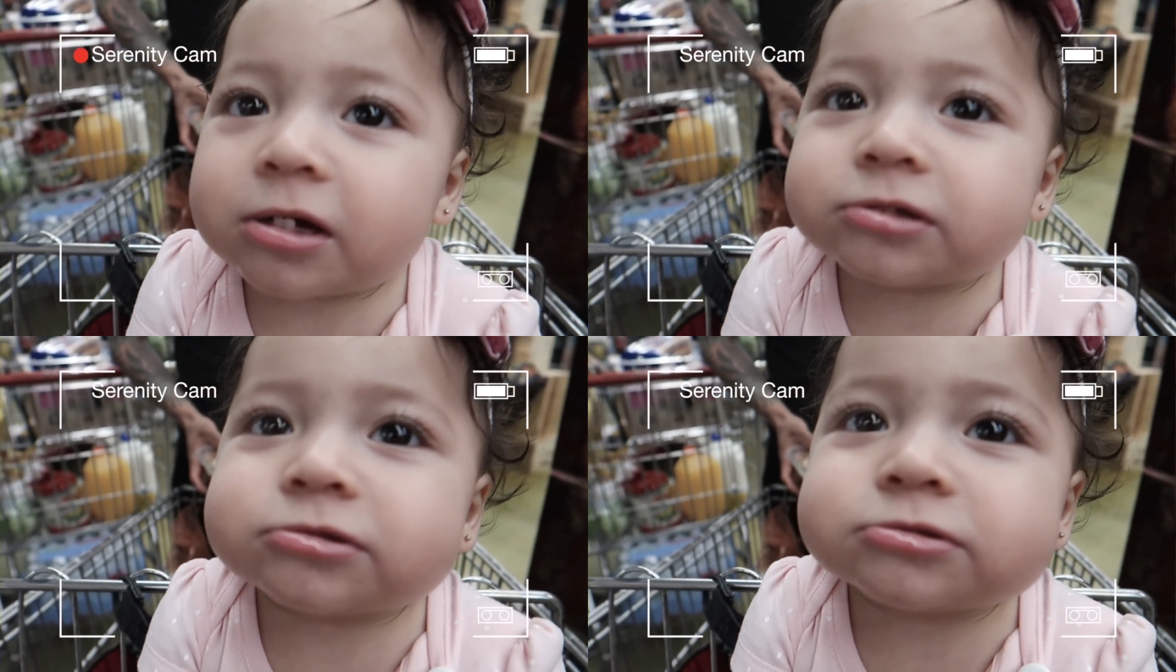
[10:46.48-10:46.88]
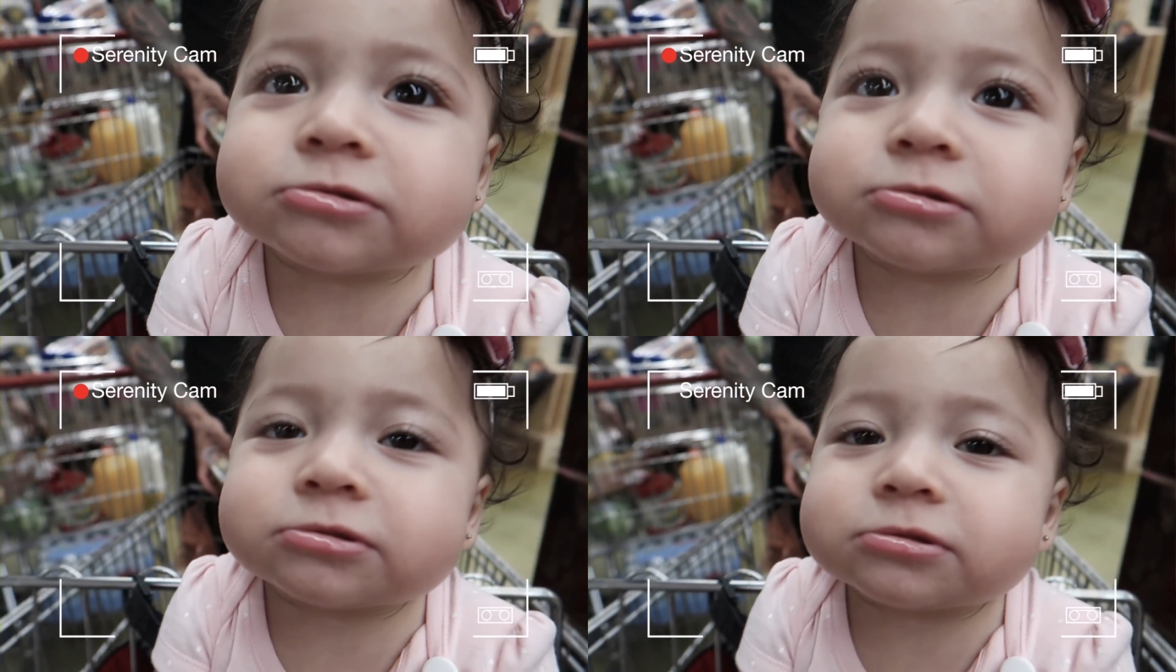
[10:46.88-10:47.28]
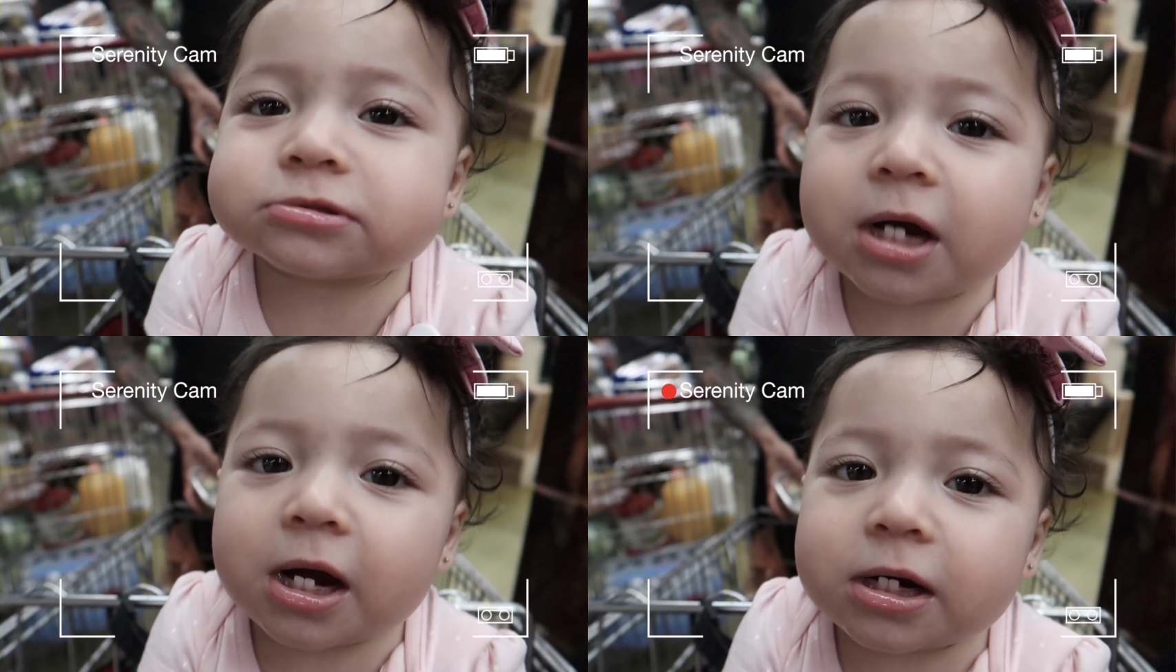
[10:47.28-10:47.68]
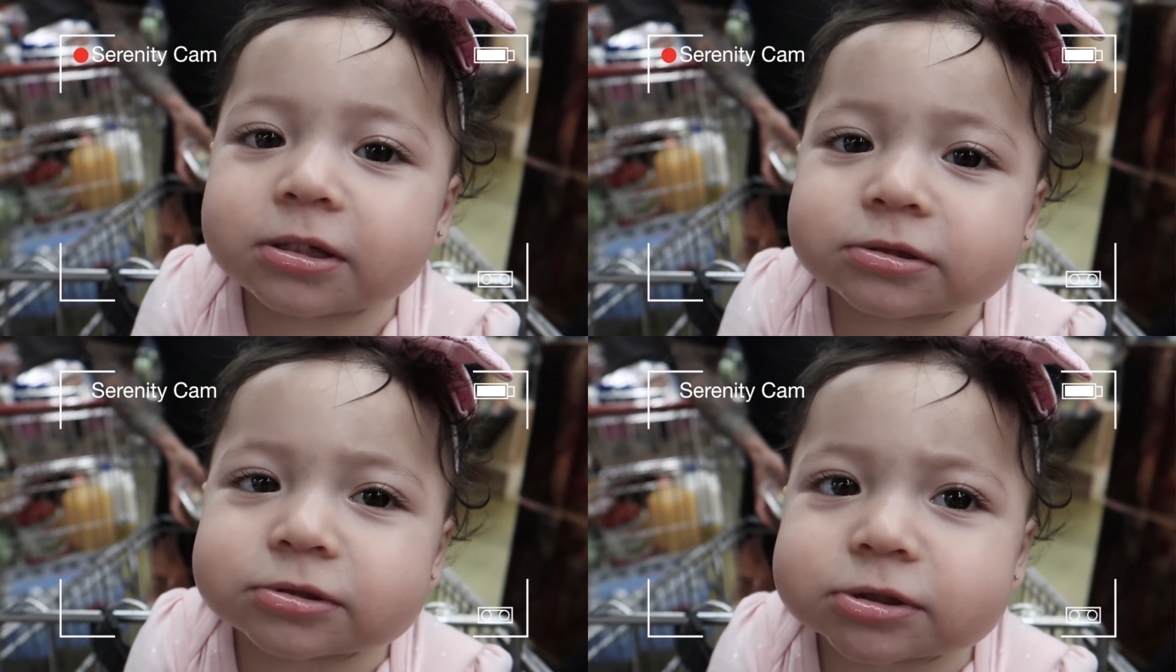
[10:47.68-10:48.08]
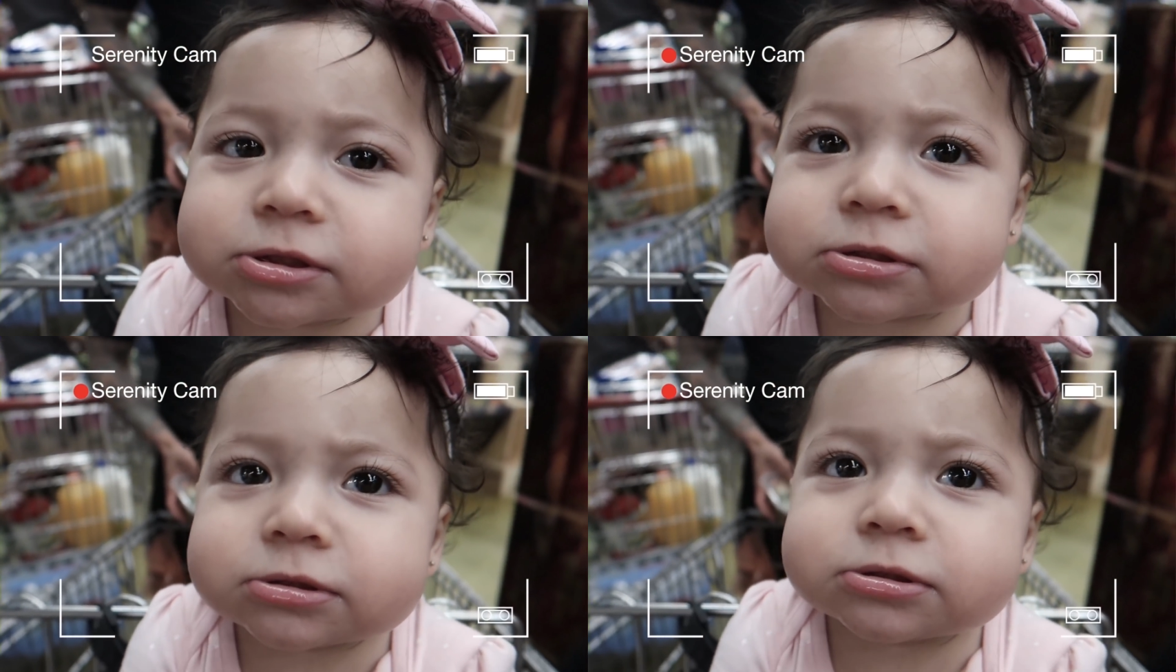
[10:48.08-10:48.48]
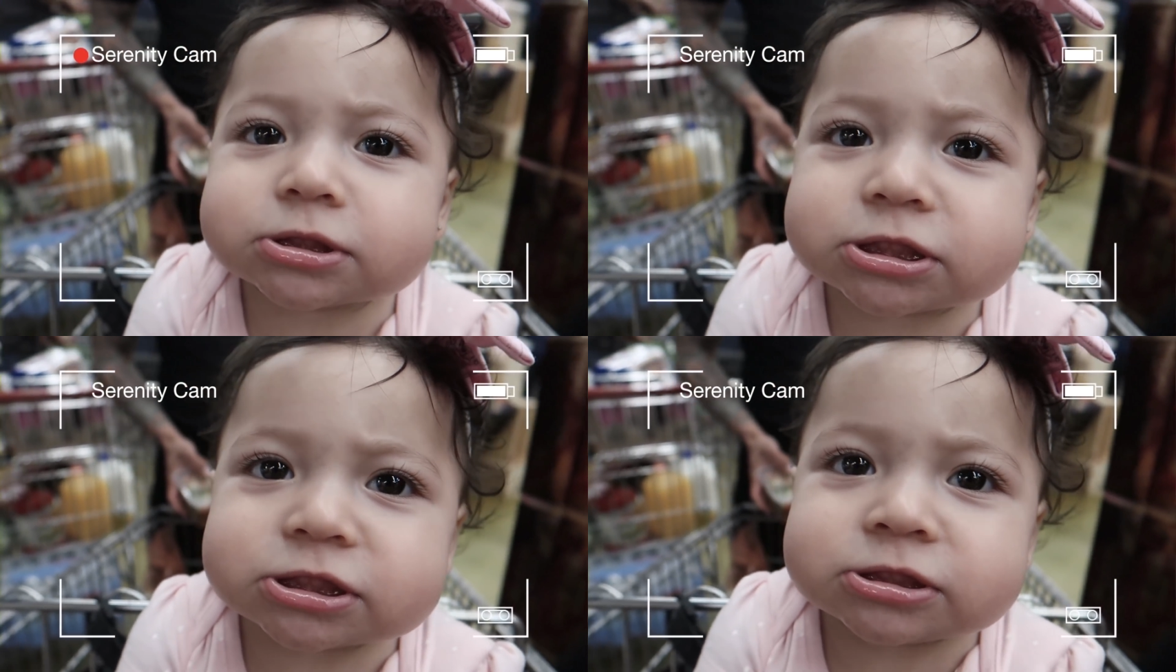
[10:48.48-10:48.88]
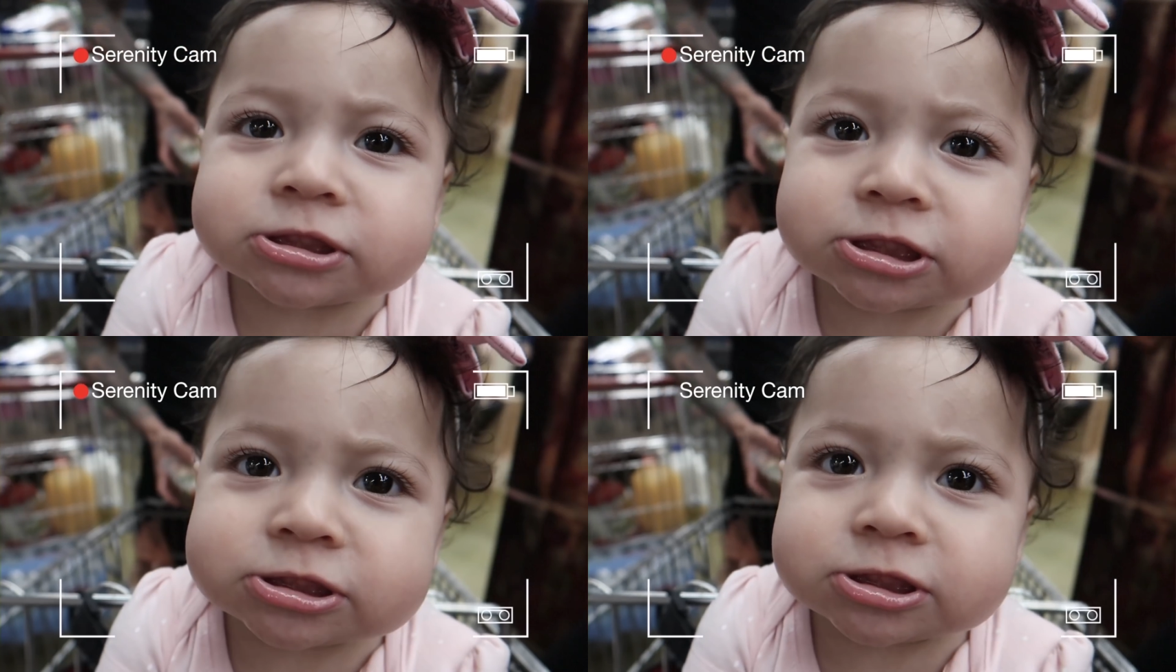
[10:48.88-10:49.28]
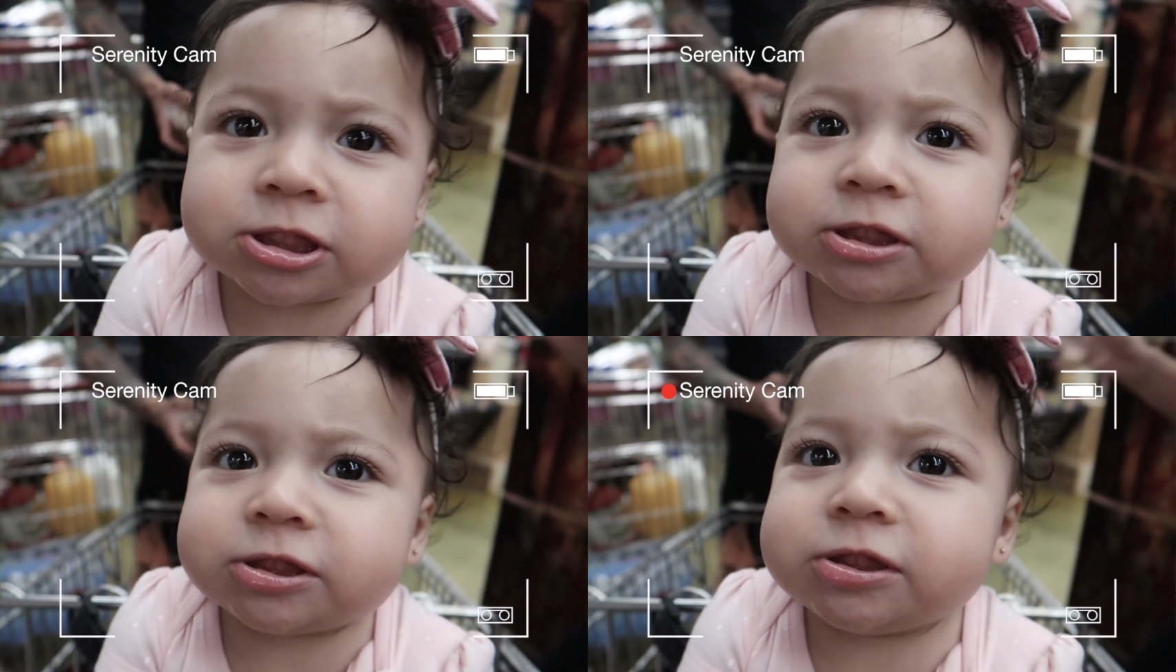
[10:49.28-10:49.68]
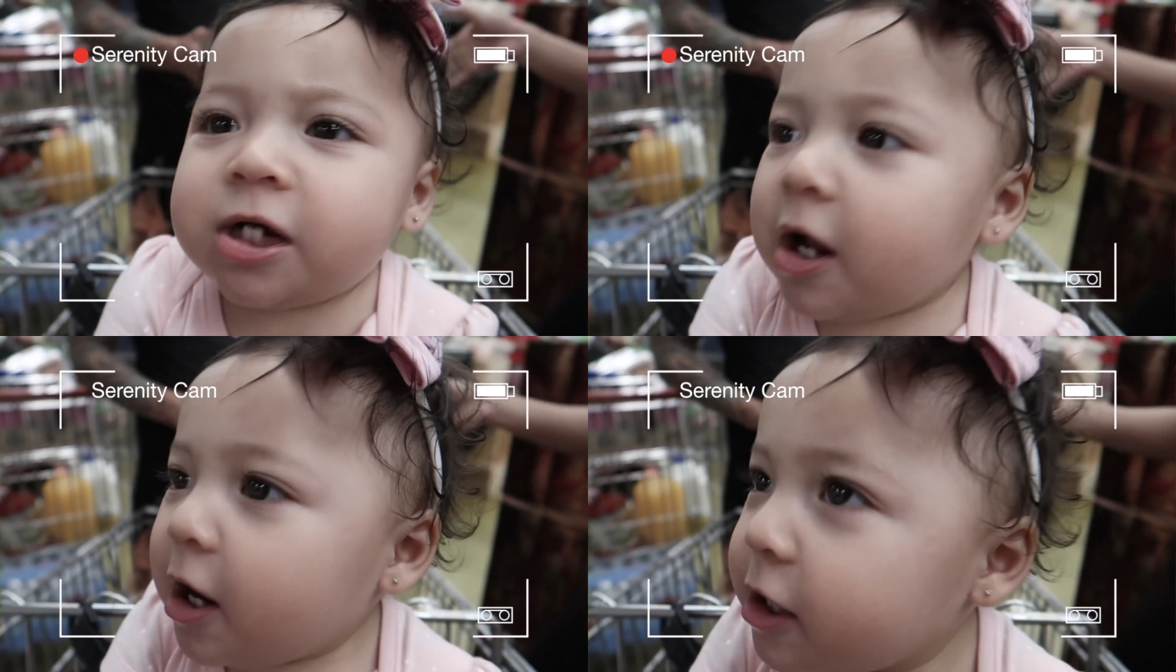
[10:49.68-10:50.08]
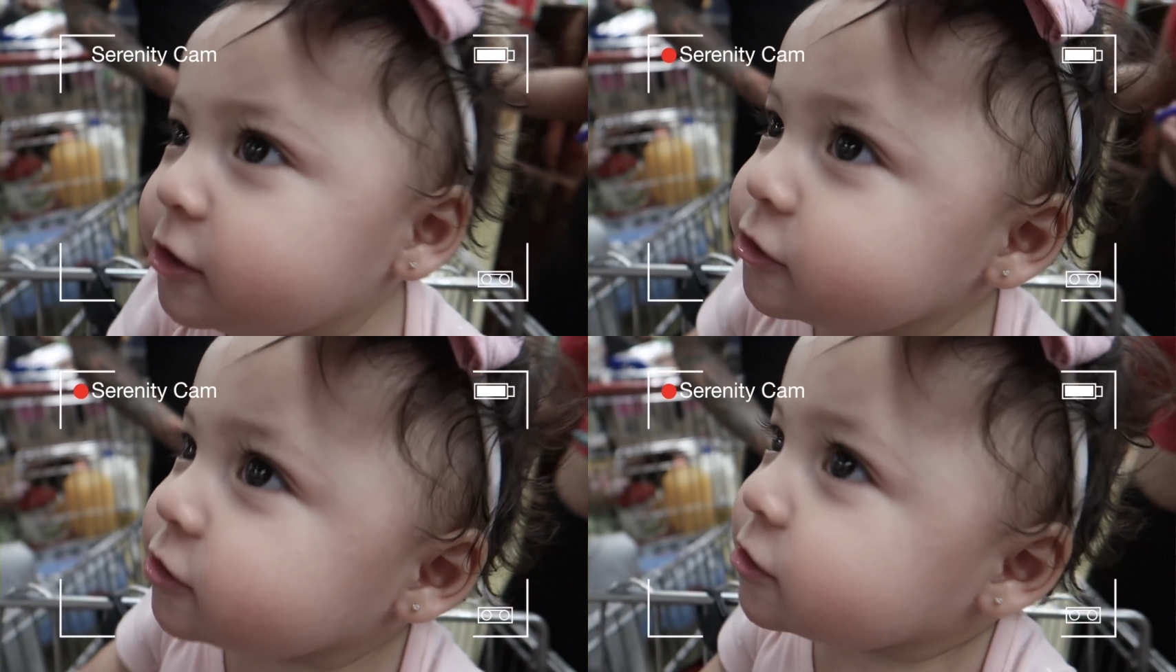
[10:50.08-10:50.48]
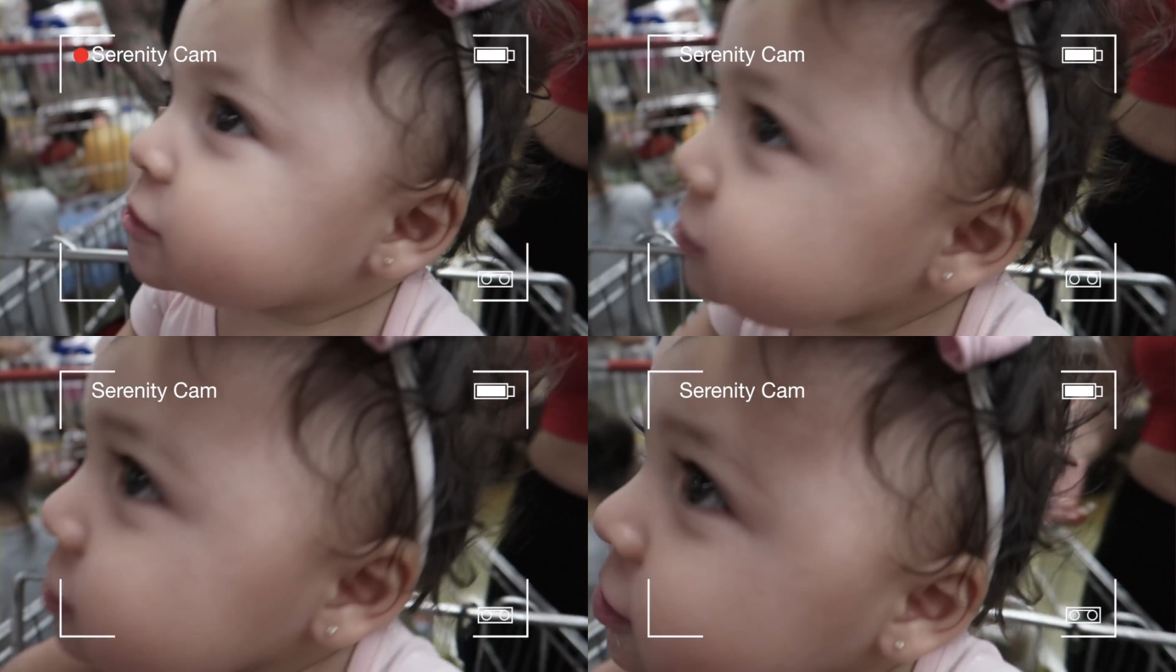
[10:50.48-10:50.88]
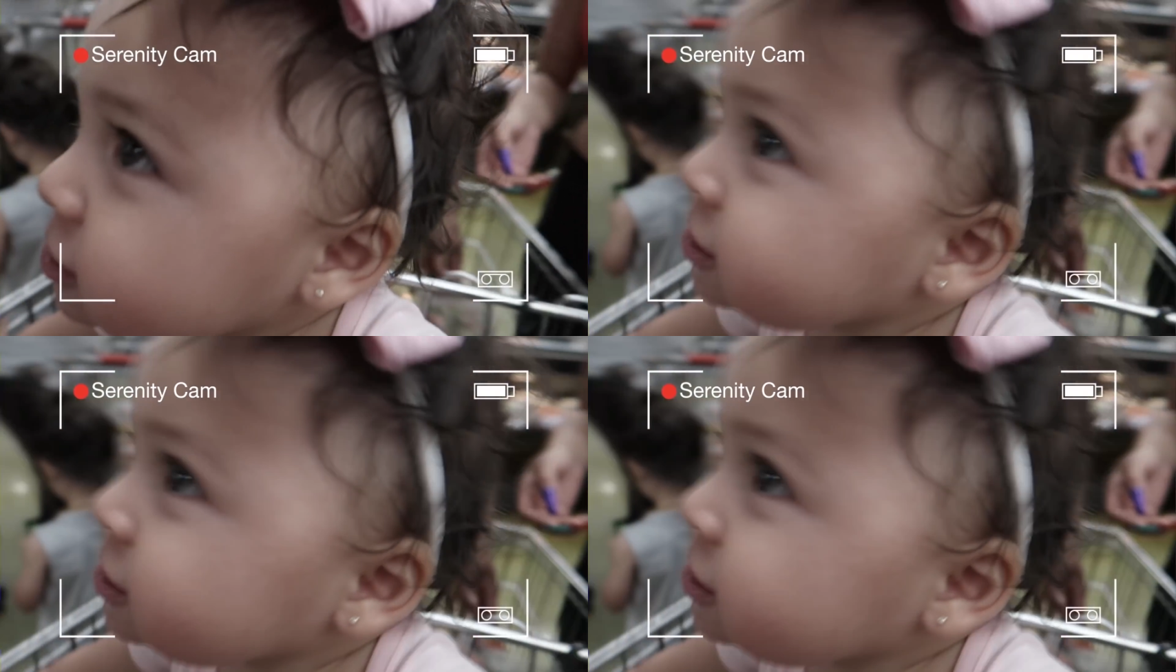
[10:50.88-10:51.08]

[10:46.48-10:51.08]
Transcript: Welcome back to my channel. Uh, we're here getting some food for the